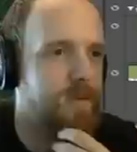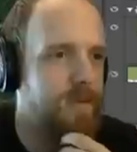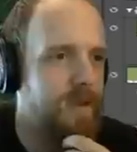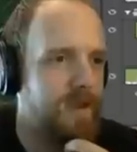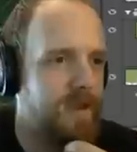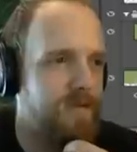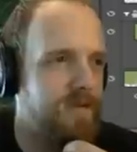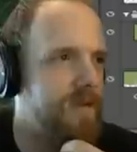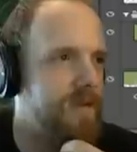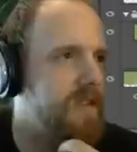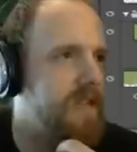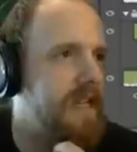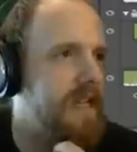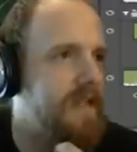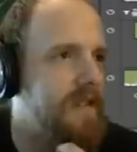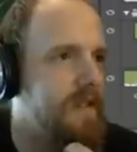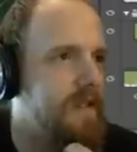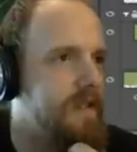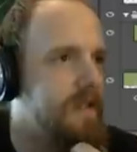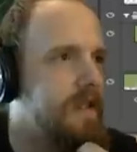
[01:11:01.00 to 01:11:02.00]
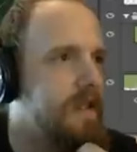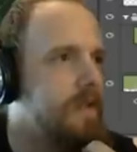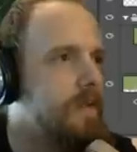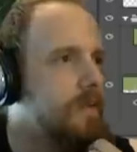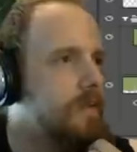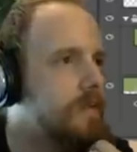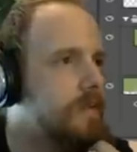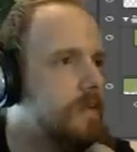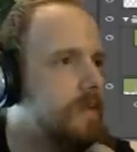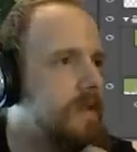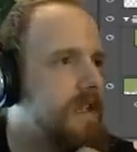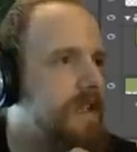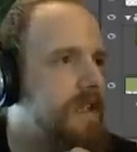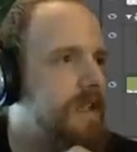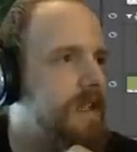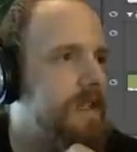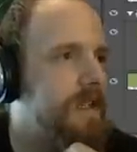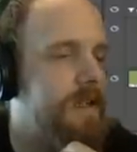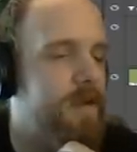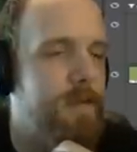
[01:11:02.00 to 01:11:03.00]
edge fidelity or something like
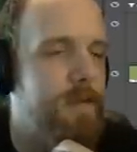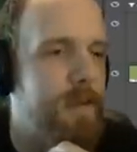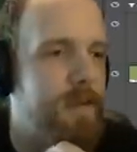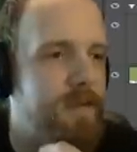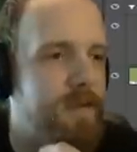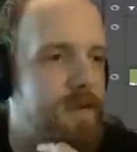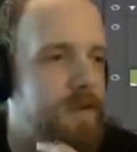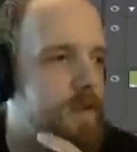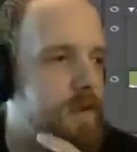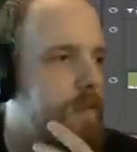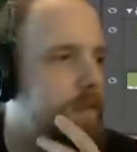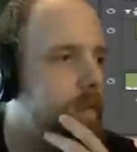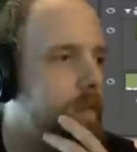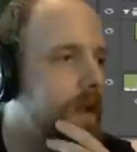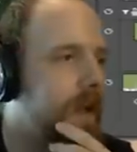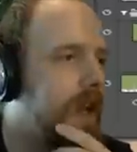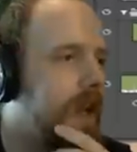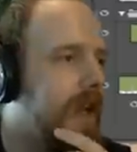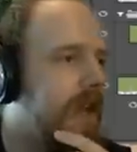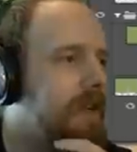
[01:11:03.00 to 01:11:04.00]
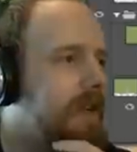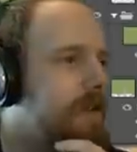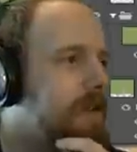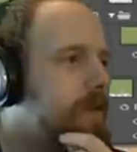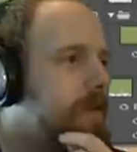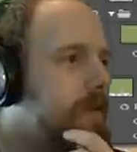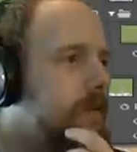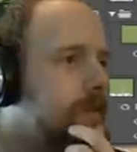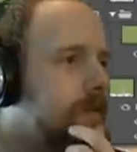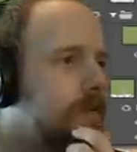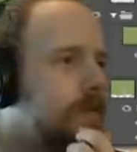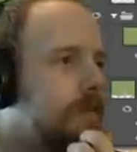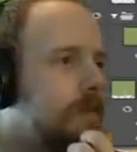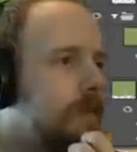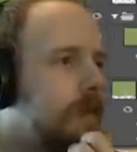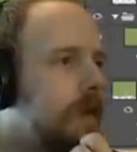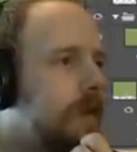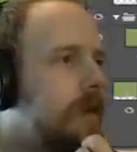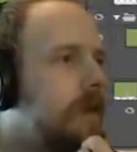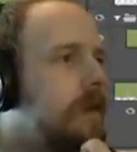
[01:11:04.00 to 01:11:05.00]
that. I can't remember off the top of my head,
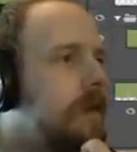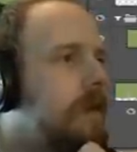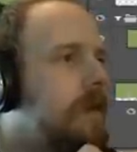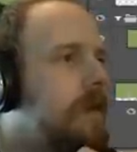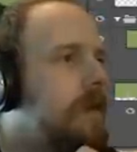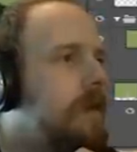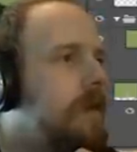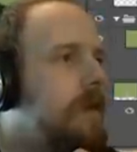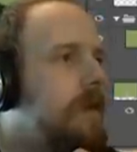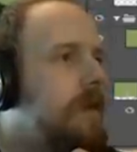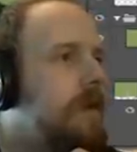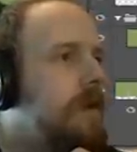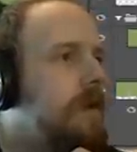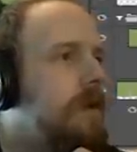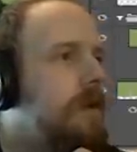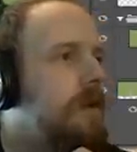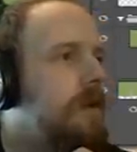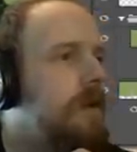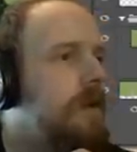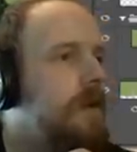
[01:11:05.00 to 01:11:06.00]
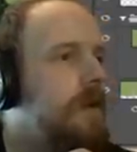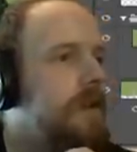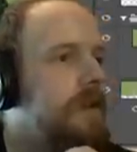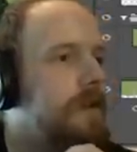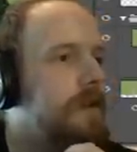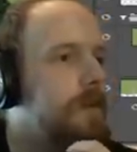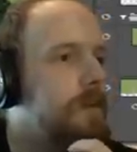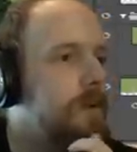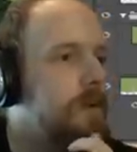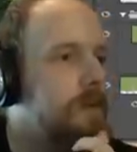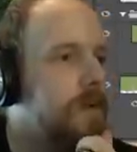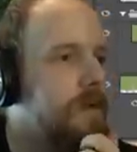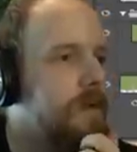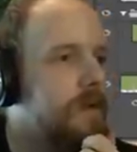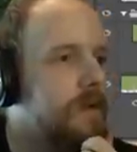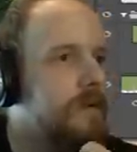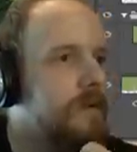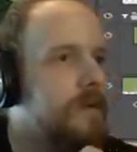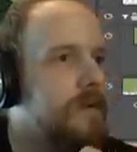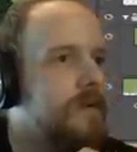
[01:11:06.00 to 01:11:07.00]
but at the moment,
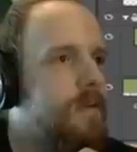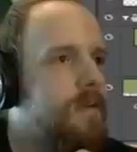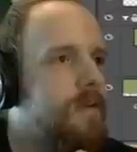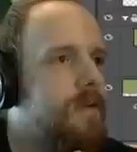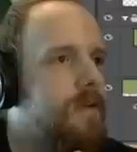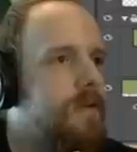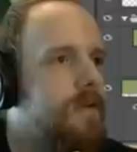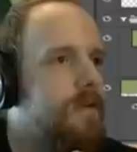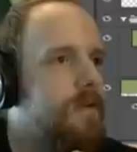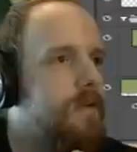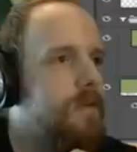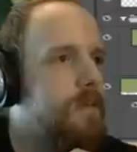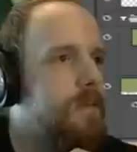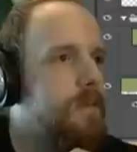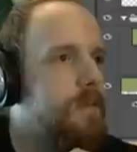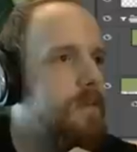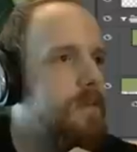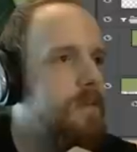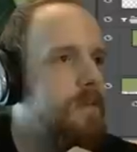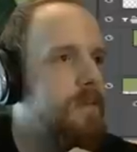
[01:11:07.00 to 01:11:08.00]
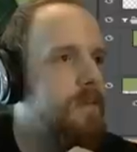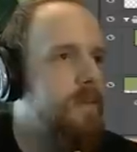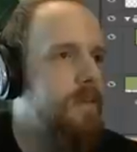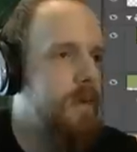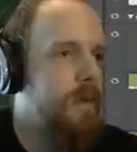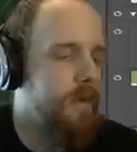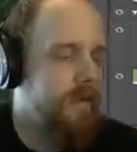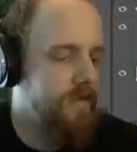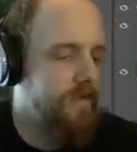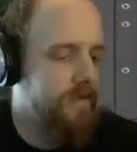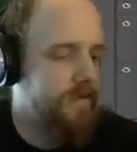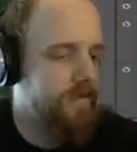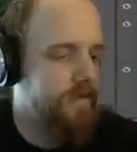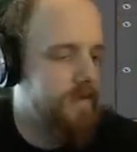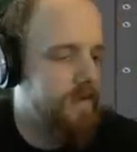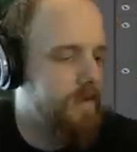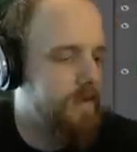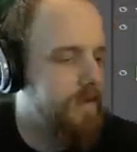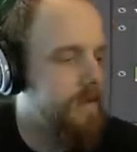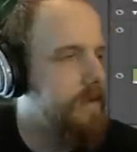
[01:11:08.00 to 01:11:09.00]
just
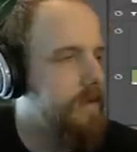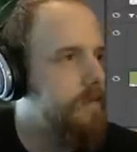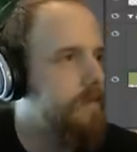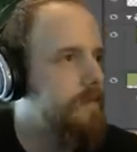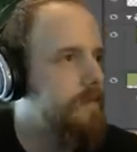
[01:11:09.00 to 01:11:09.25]
persevering.